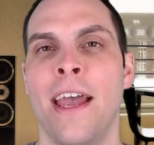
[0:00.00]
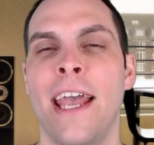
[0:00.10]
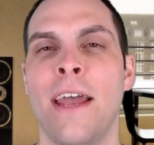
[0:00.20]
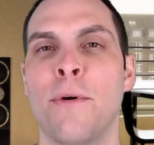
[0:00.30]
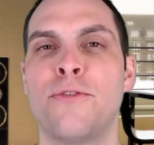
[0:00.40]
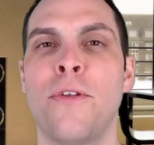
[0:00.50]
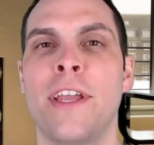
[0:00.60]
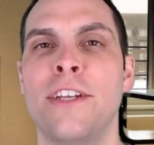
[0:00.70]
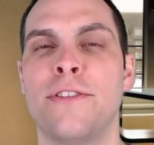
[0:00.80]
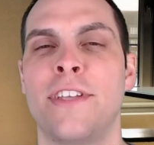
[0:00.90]
And what's really
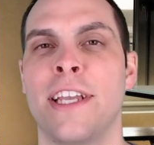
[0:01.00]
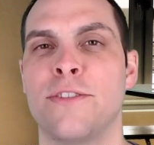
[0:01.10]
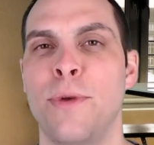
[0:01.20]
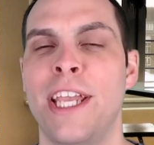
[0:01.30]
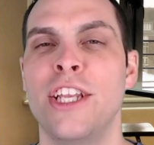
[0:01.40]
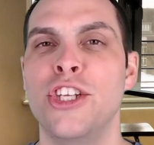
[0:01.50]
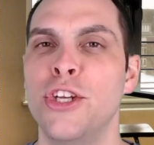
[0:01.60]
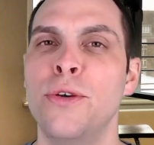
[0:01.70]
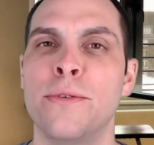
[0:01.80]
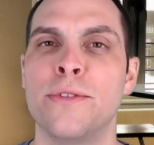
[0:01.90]
interesting is we can
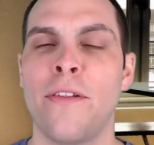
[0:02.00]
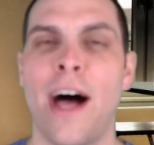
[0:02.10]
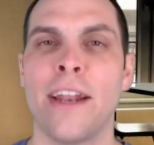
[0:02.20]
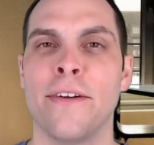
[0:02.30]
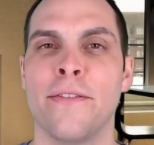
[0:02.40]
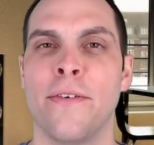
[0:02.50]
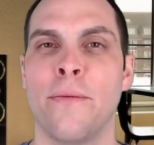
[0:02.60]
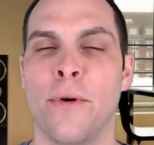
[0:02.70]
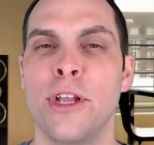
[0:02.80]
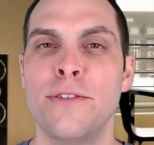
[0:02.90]
use a lot of,
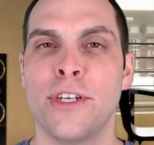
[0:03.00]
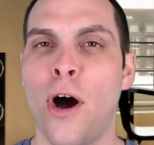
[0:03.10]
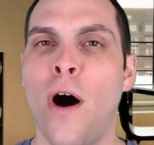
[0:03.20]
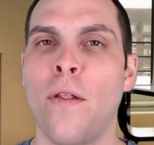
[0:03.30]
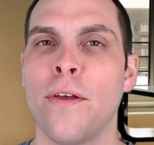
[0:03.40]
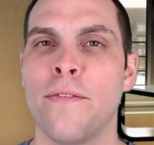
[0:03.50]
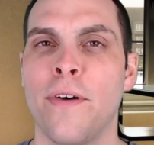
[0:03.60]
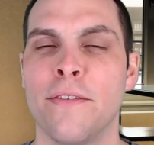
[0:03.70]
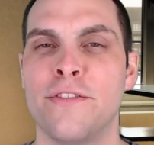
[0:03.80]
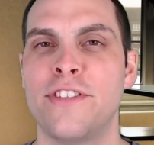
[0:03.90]
we're using all of,
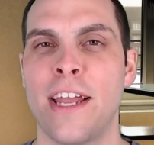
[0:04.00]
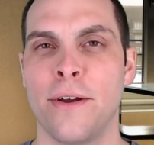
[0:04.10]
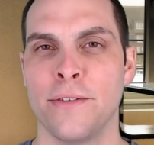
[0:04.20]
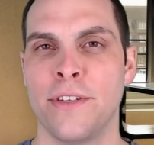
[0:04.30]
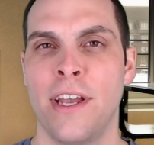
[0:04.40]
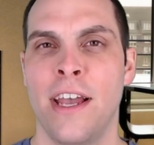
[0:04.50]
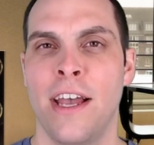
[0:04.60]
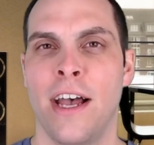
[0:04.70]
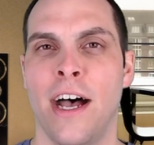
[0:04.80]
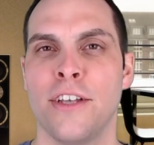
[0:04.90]
of Steno's
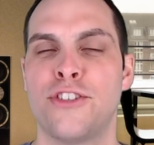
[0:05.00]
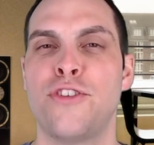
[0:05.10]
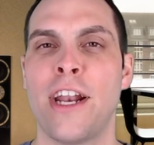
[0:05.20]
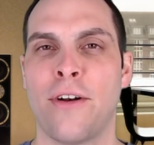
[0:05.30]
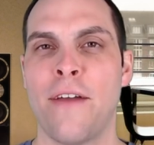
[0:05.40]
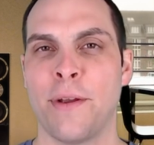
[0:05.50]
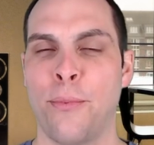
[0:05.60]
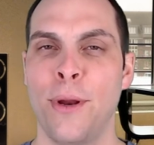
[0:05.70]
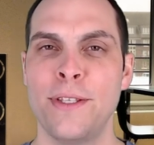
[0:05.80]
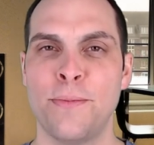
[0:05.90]
uh, stratigraphic
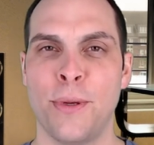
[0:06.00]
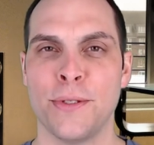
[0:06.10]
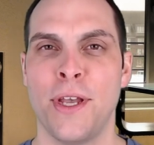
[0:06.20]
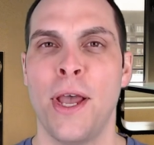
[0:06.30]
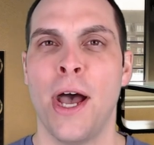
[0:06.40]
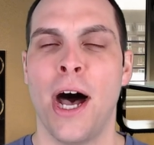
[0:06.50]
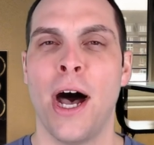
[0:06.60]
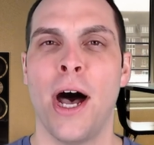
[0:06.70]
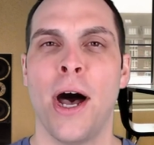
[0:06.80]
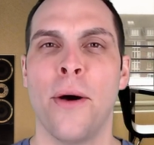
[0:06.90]
principles
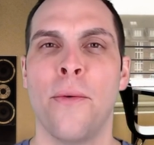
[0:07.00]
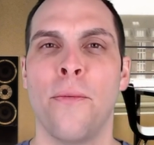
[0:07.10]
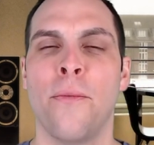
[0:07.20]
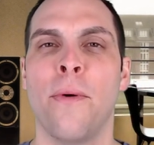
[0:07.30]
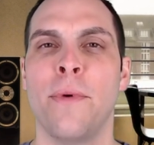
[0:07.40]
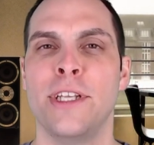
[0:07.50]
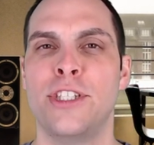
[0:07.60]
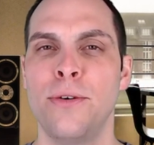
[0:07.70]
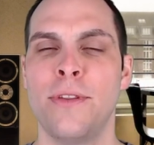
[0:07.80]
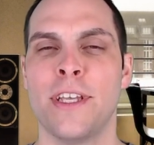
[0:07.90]
uh, when we
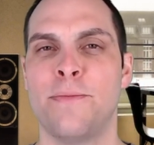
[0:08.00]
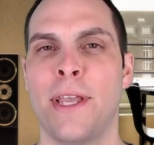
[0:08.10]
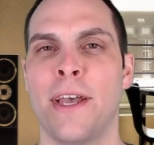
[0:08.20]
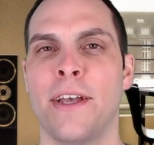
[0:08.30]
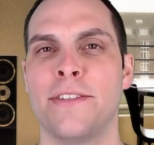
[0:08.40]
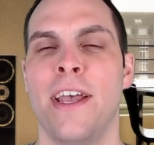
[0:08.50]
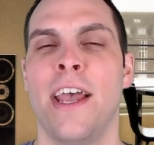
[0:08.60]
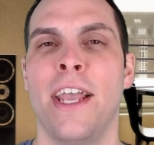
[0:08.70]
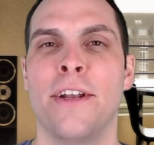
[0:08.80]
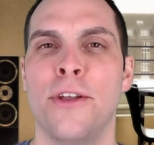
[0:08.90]
do this because
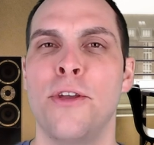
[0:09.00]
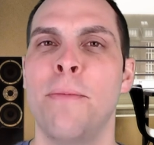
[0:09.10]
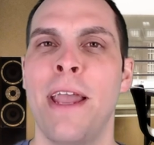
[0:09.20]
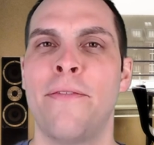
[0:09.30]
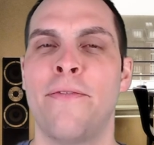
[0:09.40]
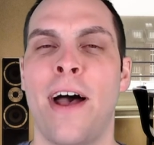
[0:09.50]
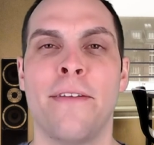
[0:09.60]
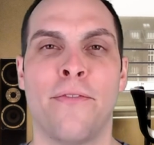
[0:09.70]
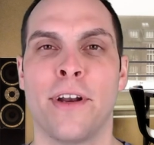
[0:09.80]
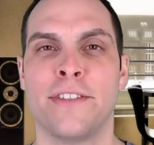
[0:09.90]
you know you may
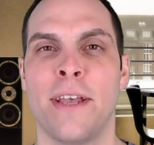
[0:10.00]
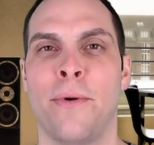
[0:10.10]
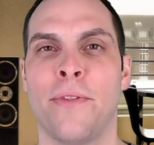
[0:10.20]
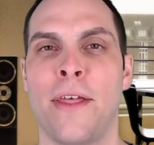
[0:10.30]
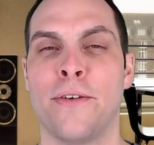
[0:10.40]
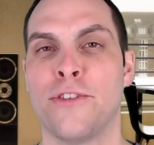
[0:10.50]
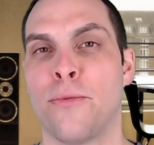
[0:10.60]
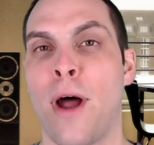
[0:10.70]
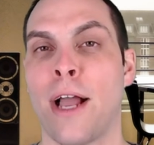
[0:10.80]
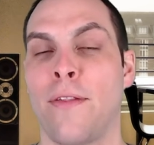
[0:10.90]
find for example that there's a
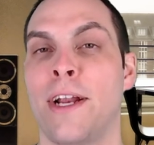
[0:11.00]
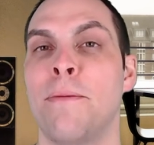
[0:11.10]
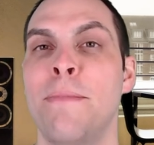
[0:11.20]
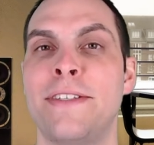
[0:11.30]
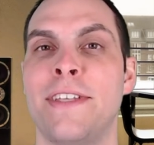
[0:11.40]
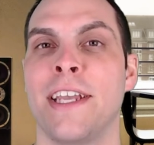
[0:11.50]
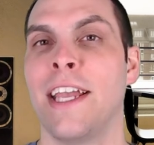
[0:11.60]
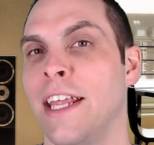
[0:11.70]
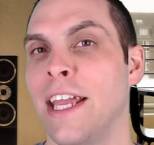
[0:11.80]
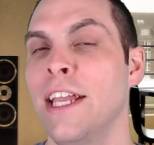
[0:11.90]
rock layer missing
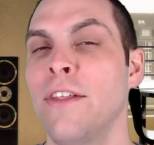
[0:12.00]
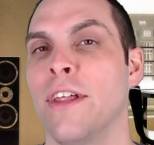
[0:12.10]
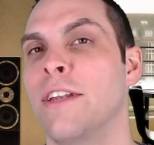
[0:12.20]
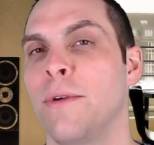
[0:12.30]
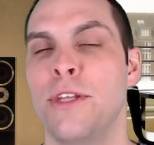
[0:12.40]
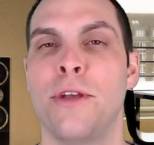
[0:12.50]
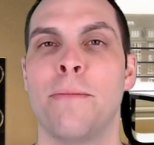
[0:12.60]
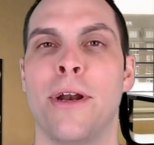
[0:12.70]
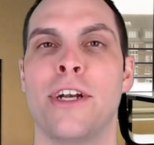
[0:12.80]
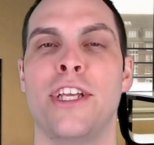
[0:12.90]
in england when you
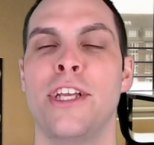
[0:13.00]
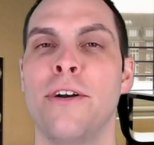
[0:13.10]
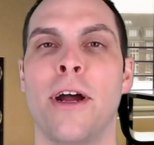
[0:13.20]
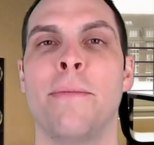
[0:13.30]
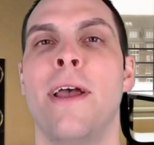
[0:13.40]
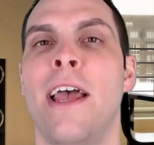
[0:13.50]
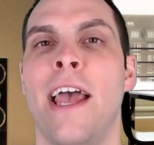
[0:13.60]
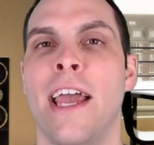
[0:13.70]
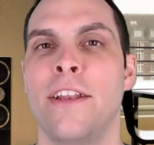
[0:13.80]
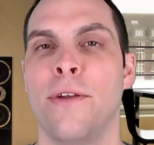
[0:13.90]
compare it to europe
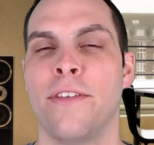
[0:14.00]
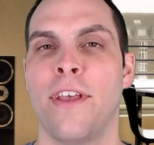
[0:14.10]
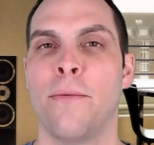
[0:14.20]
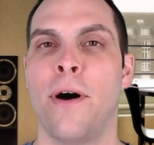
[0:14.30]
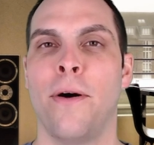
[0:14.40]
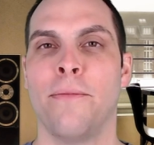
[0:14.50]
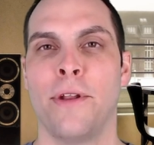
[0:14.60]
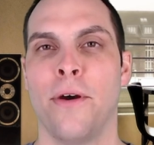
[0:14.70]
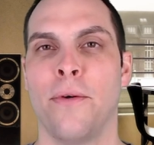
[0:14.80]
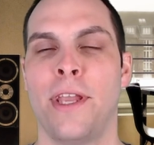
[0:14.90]
and you can say well you
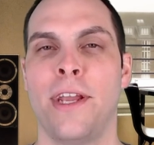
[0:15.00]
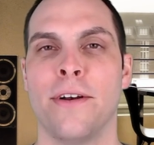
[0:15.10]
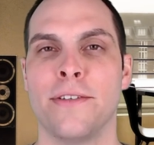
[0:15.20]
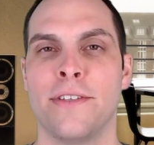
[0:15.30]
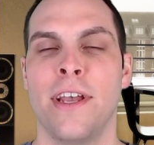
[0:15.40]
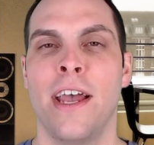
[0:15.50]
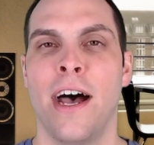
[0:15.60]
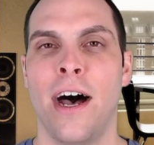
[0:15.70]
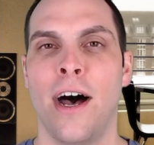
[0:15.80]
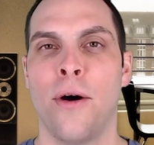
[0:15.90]
know here's
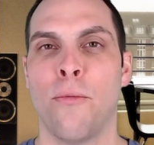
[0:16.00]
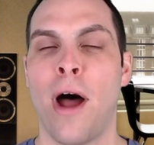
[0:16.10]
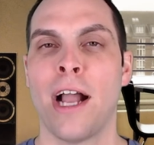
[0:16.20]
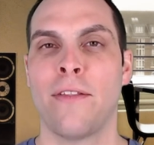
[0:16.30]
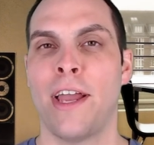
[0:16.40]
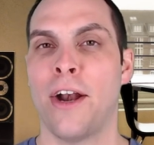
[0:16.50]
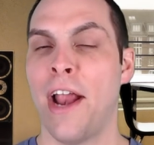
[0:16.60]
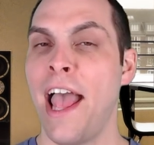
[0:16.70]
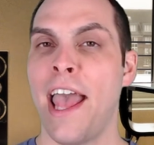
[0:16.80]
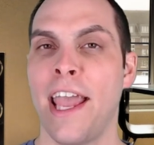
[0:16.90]
uh, rock layer
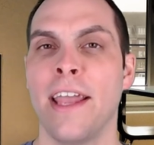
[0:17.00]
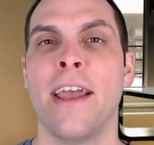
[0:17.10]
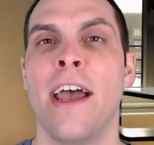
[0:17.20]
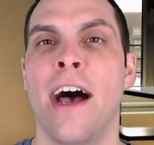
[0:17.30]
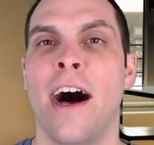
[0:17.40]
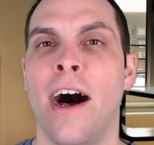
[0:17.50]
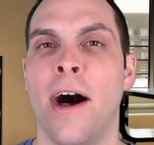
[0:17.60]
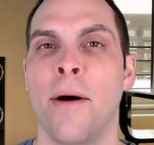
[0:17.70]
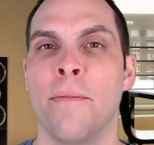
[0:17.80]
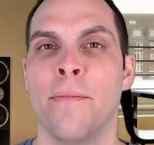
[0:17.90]
a
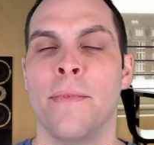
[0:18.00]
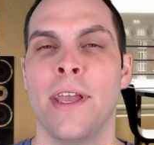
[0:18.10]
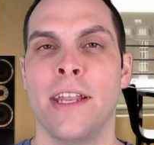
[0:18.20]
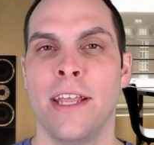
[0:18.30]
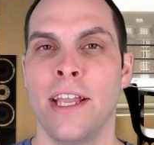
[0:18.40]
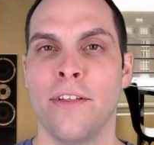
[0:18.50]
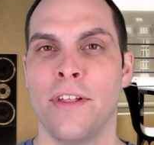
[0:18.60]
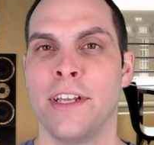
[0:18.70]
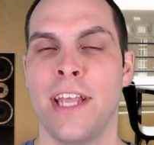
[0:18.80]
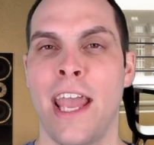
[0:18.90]
um, in
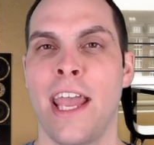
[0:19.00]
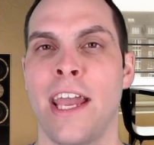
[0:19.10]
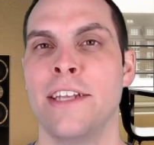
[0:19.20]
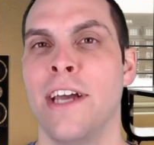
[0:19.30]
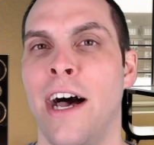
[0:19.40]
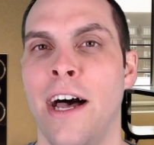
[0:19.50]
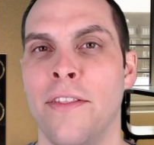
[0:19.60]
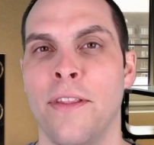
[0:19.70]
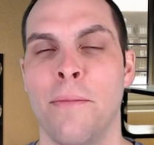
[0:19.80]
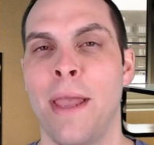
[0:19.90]
england and
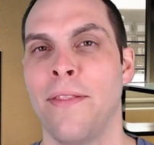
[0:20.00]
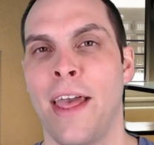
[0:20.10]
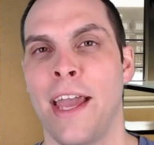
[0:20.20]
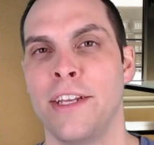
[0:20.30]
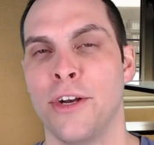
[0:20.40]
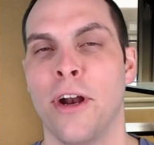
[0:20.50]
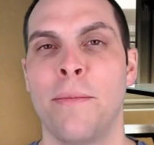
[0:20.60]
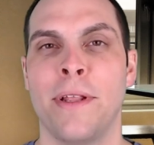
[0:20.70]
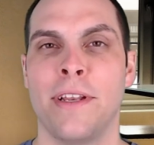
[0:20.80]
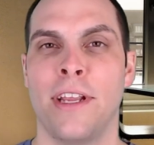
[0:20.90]
on the mainland
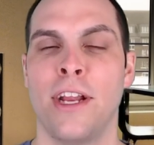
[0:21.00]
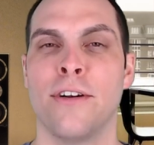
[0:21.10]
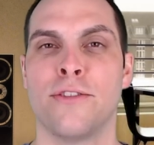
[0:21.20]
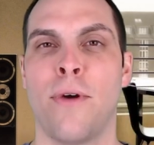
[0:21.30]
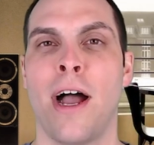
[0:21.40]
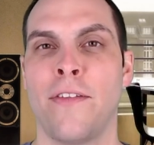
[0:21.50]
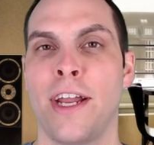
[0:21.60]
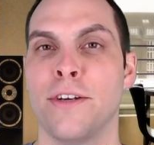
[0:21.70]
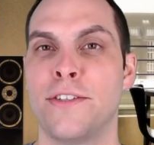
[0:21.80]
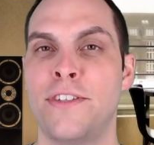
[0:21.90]
europe and here's rock
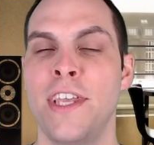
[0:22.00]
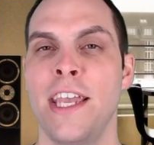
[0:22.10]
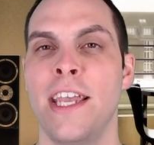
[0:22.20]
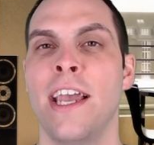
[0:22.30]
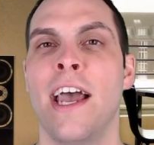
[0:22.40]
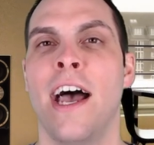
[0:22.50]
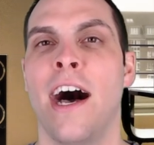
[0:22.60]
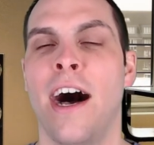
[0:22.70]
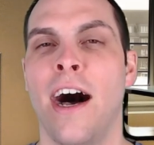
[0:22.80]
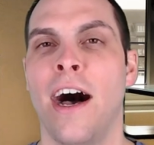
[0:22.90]
layer c
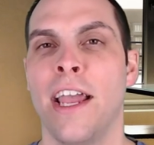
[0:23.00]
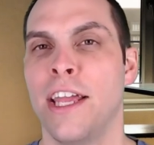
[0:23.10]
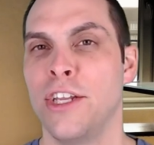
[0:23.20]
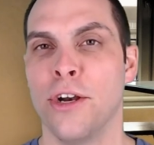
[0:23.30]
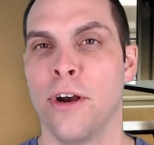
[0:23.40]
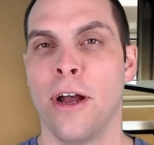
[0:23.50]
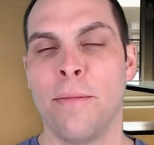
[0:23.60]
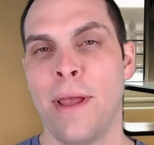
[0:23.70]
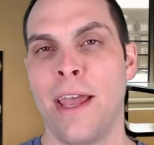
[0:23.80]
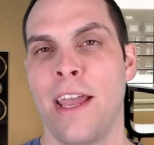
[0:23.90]
uh, in
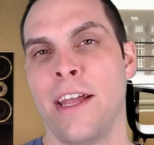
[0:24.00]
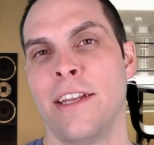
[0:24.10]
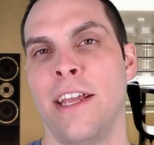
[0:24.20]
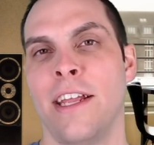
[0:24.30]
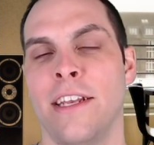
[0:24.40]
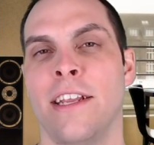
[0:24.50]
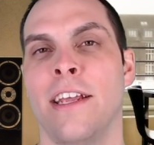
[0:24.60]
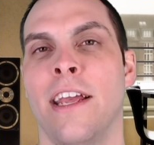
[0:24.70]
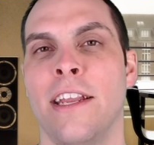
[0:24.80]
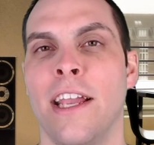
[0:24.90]
Europe and in,
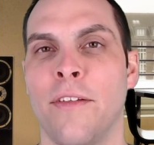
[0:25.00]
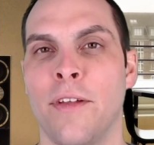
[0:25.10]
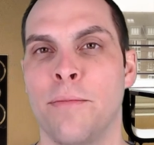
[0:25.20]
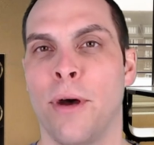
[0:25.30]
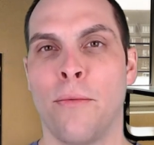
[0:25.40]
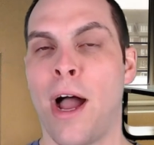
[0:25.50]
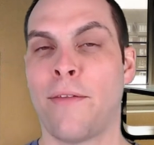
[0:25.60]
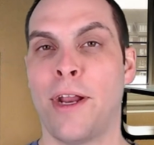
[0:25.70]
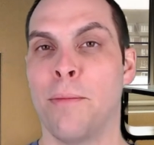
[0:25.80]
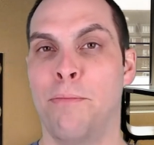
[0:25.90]
in England. But rock
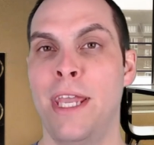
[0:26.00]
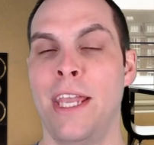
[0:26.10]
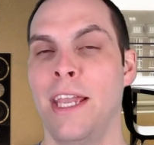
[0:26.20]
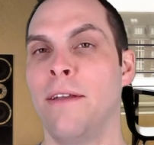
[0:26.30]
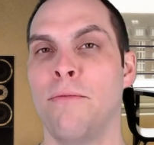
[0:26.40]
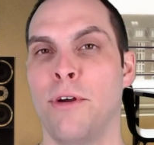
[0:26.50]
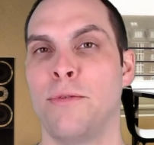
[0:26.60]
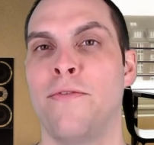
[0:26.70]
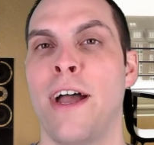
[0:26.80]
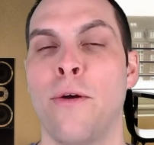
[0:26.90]
layer B, which
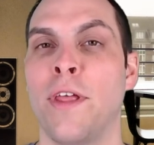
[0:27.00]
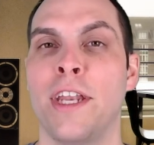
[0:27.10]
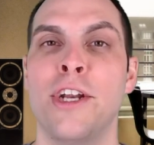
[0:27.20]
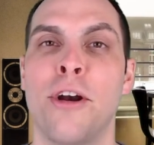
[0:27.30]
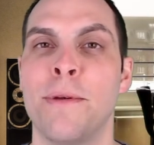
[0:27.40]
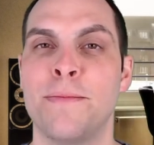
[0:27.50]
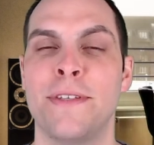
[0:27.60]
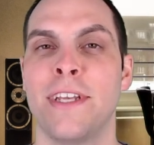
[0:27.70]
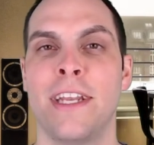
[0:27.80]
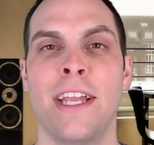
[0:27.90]
we find only in Europe, is
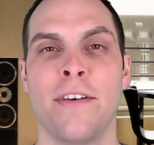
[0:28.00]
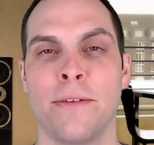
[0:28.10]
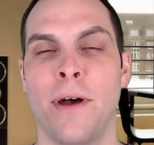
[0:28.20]
missing in England.